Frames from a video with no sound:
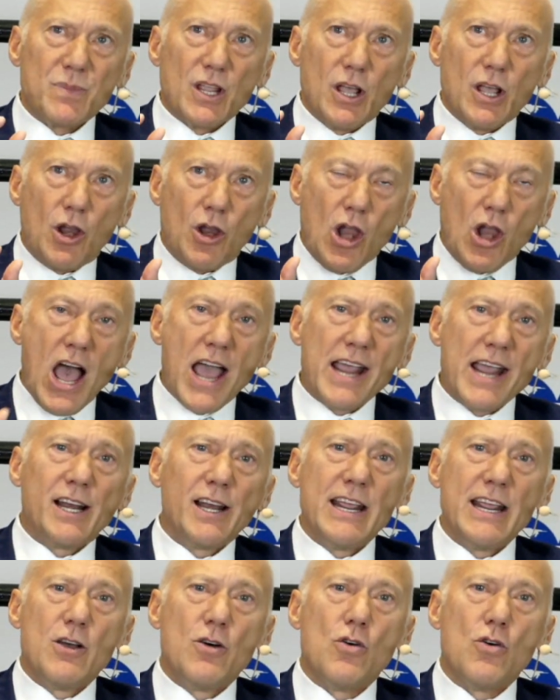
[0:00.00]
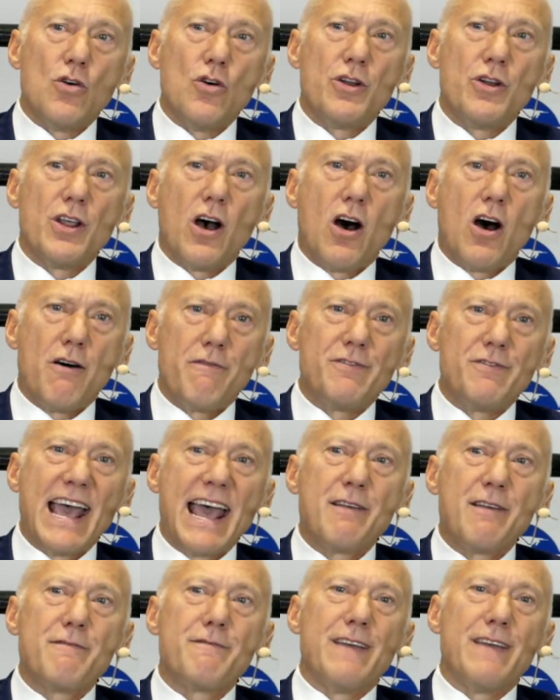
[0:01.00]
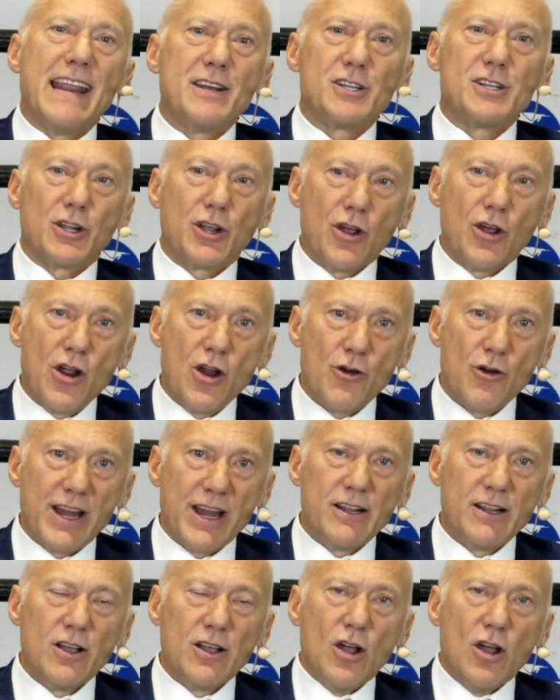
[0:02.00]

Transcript: likelihood of that event occurring,